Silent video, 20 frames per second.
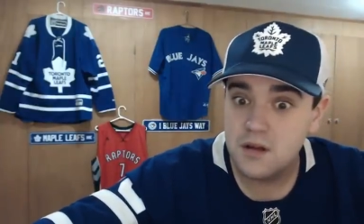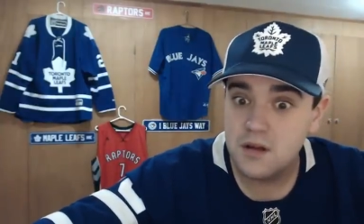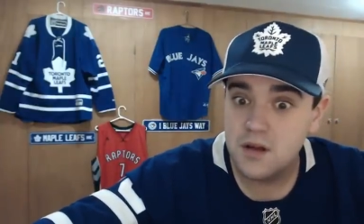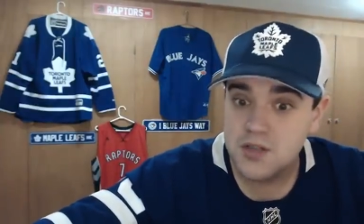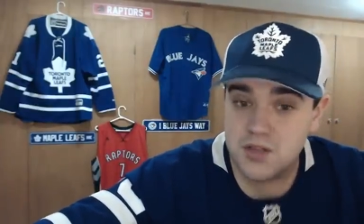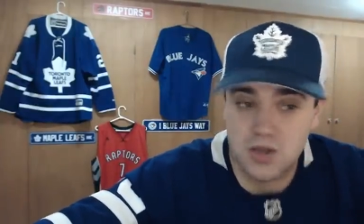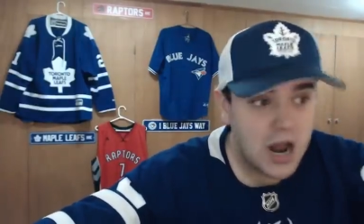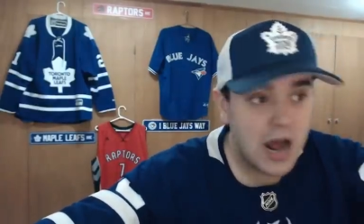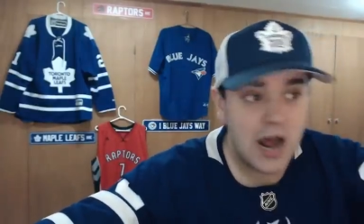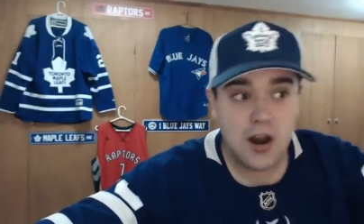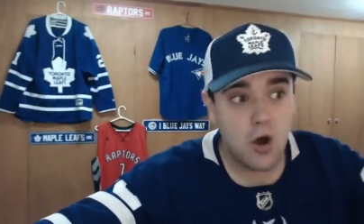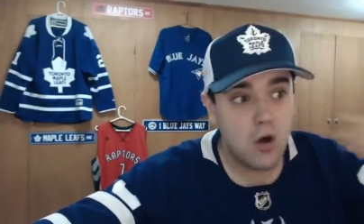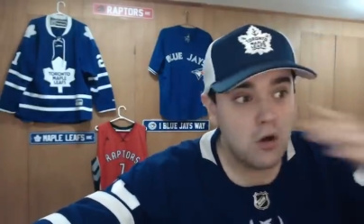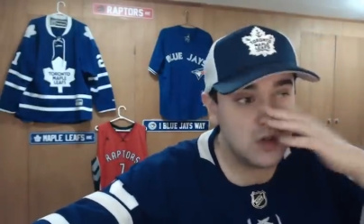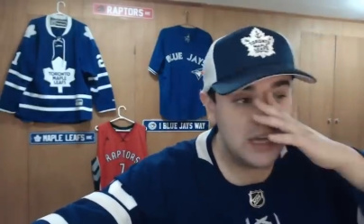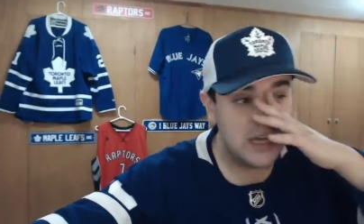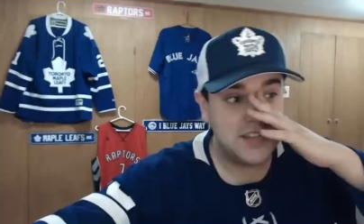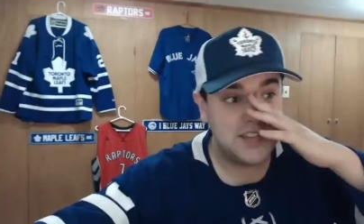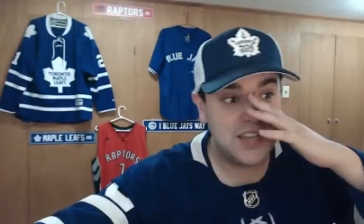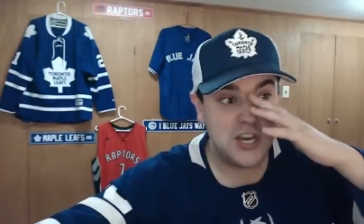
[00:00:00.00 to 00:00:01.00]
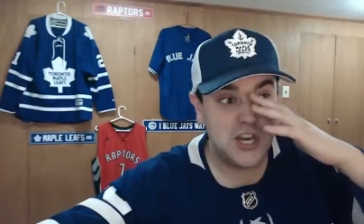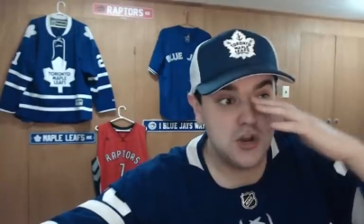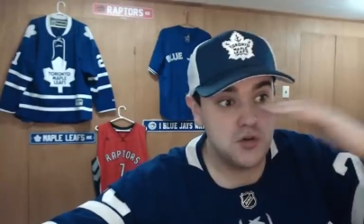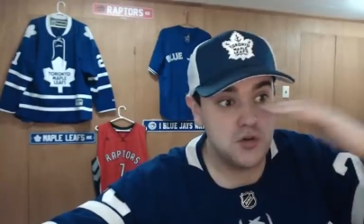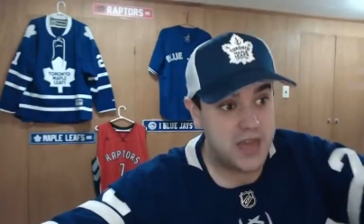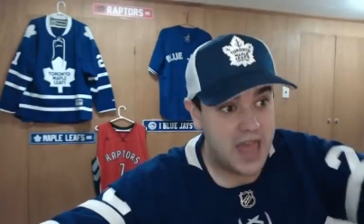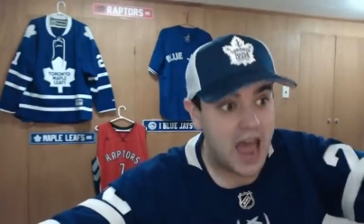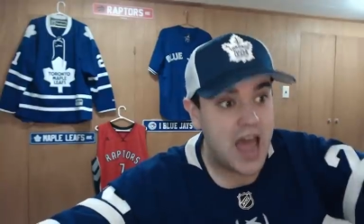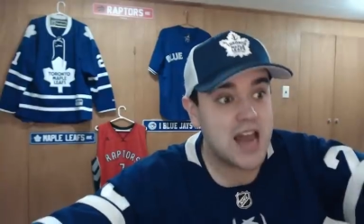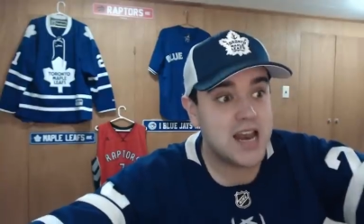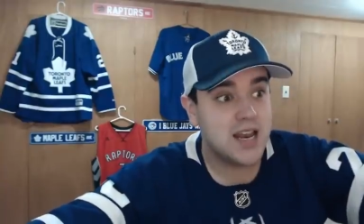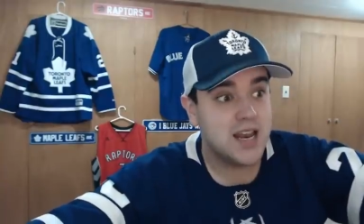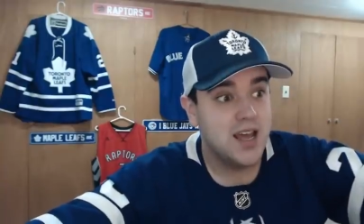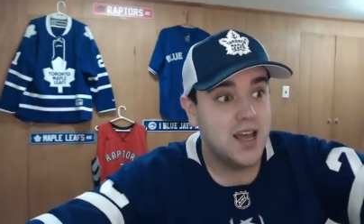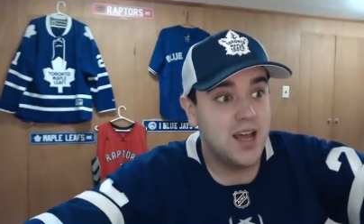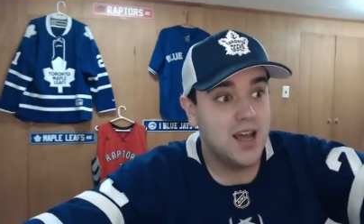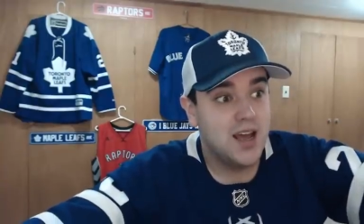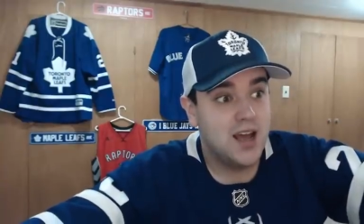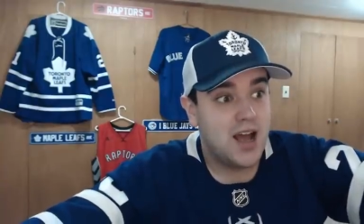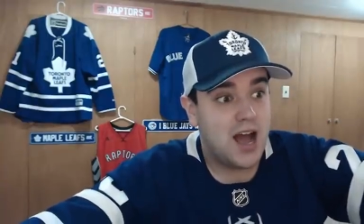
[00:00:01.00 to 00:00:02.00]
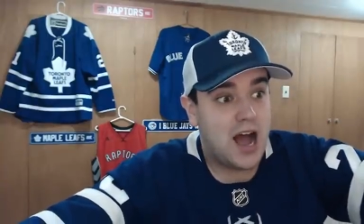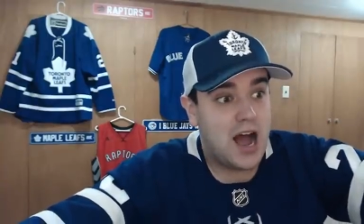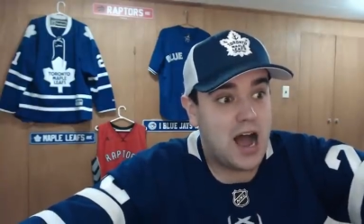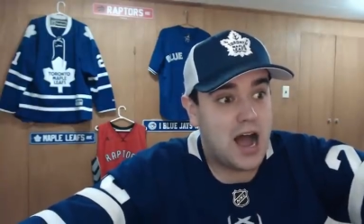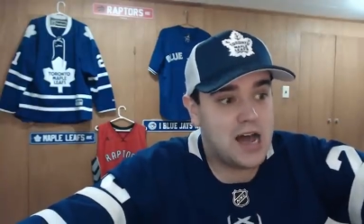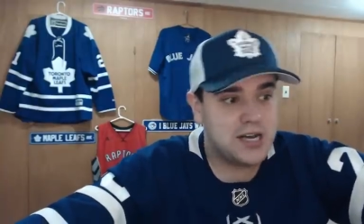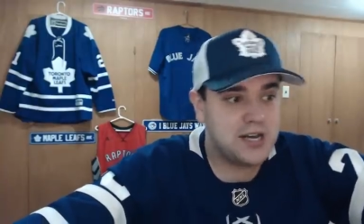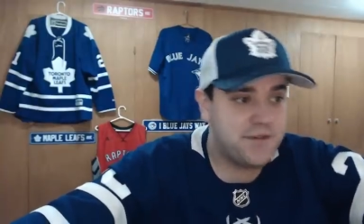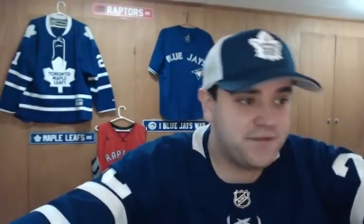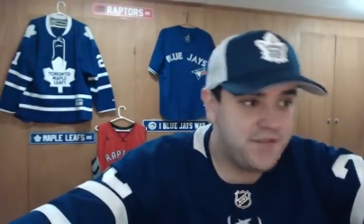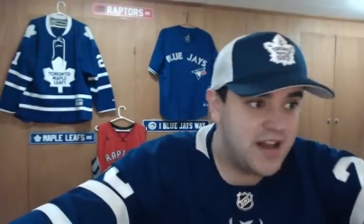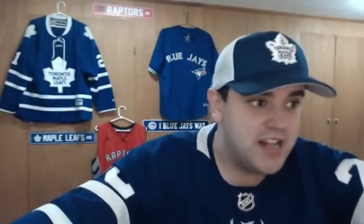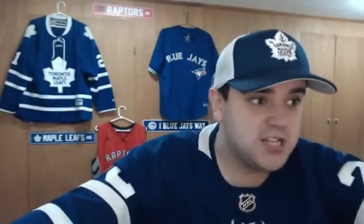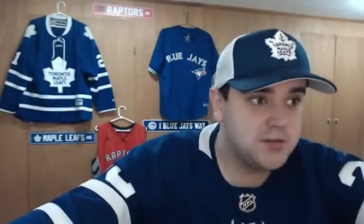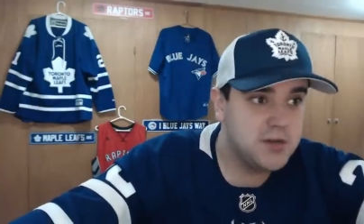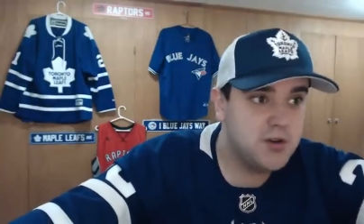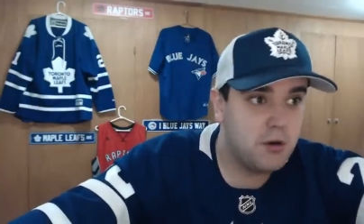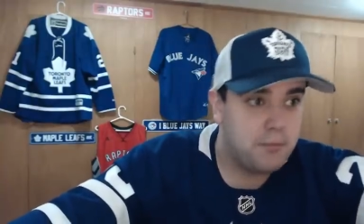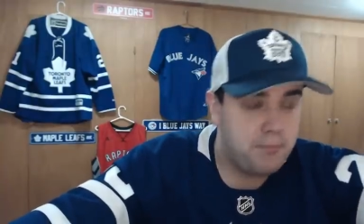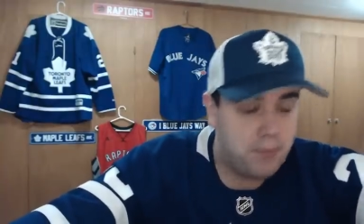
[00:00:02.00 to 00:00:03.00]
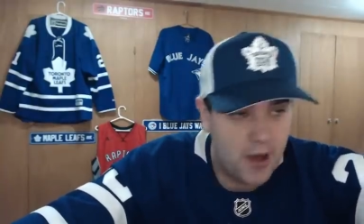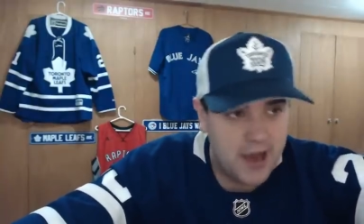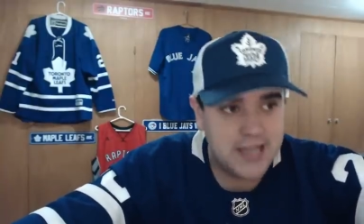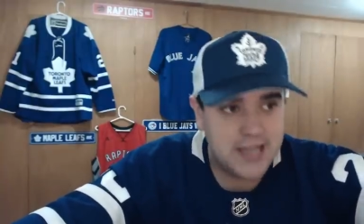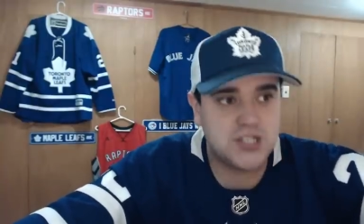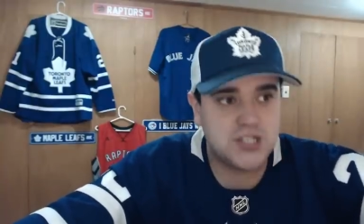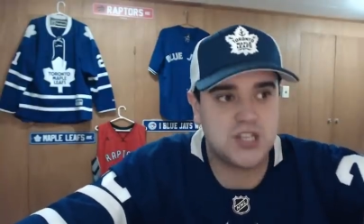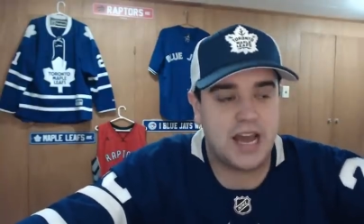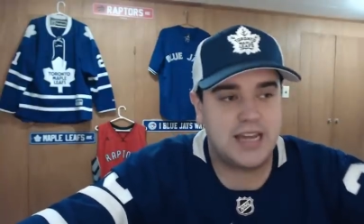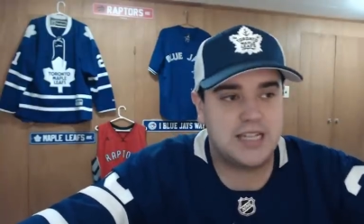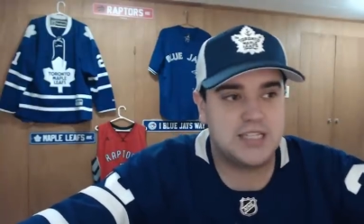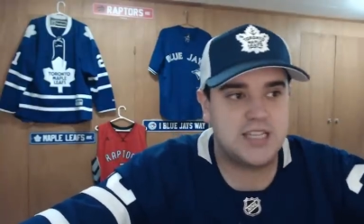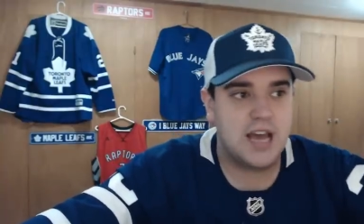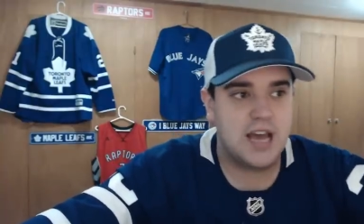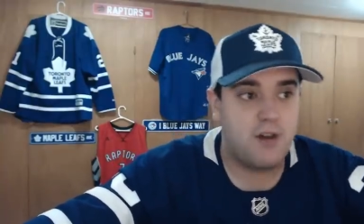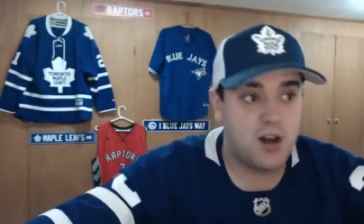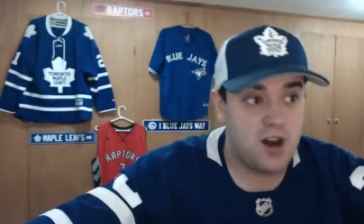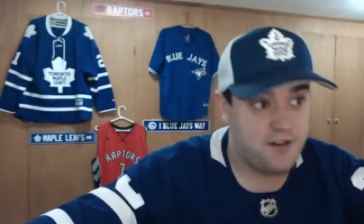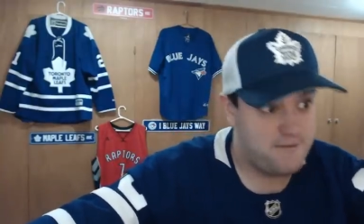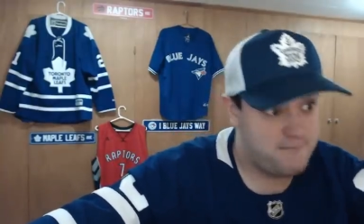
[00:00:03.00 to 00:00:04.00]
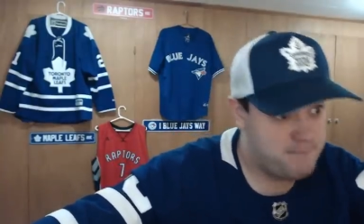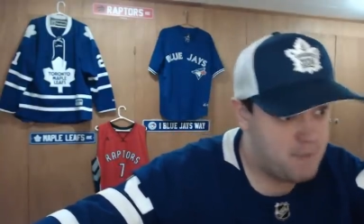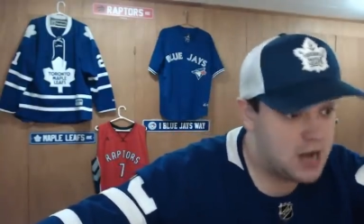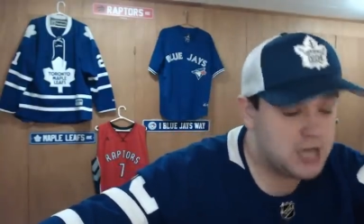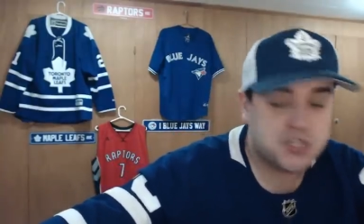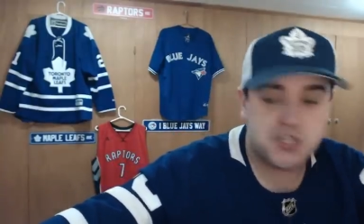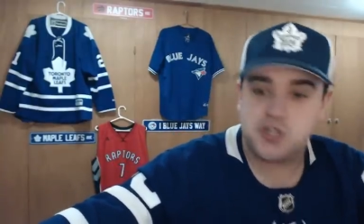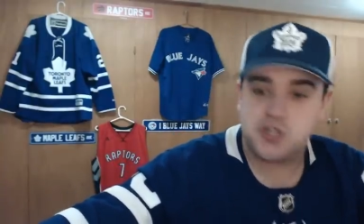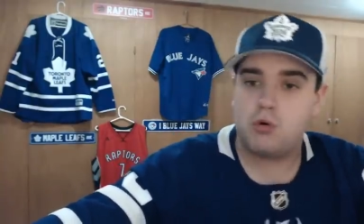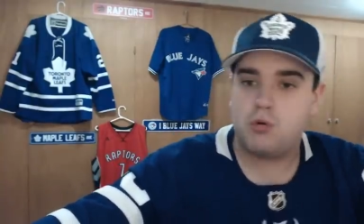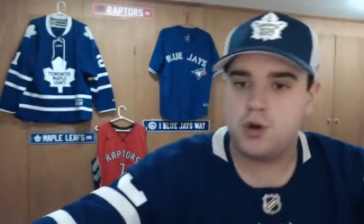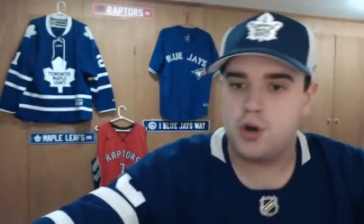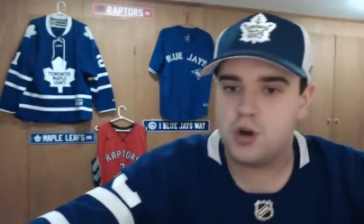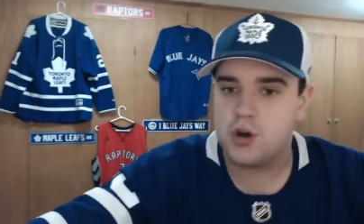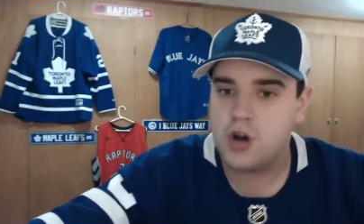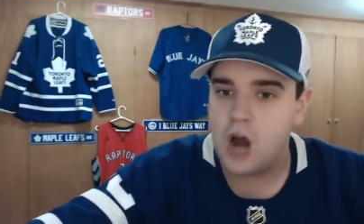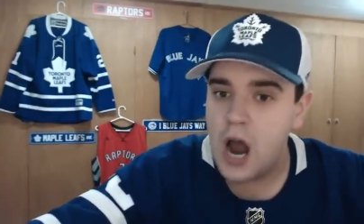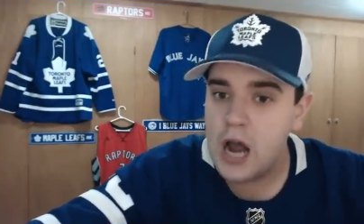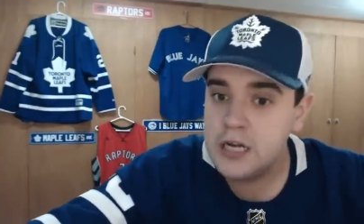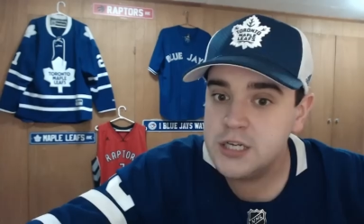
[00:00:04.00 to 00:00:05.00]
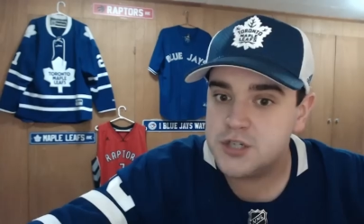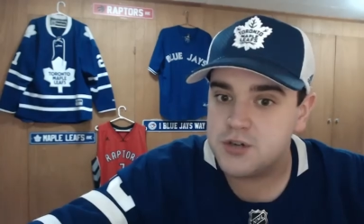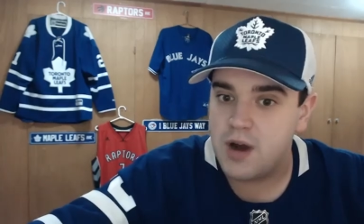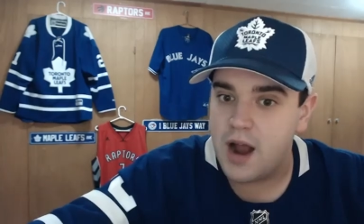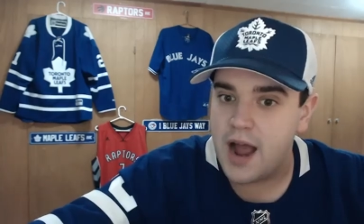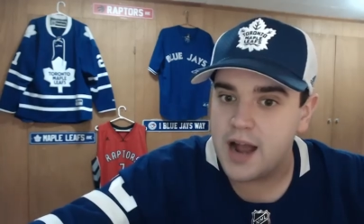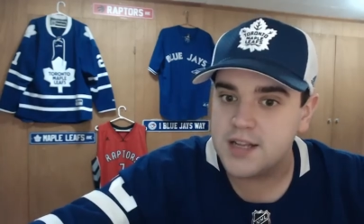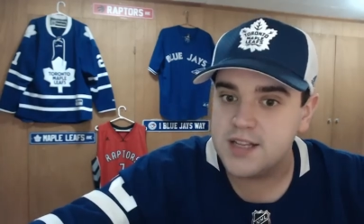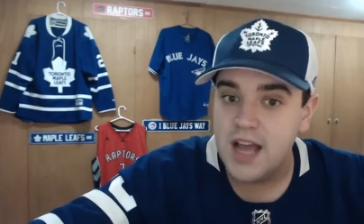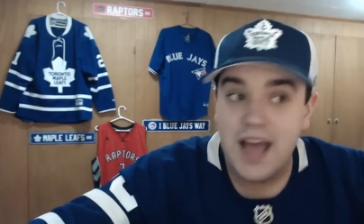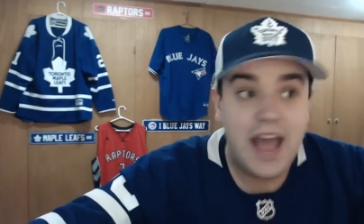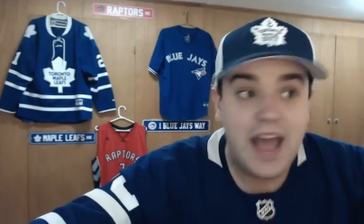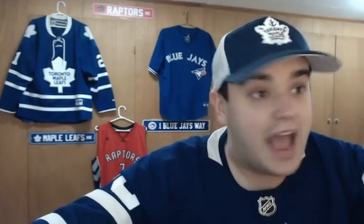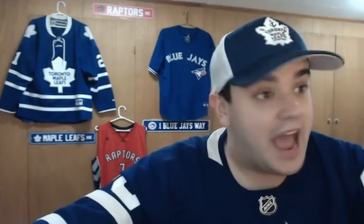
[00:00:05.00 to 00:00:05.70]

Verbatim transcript: So not only did you get a defenseman to replace Zaitsev on a much shorter contract,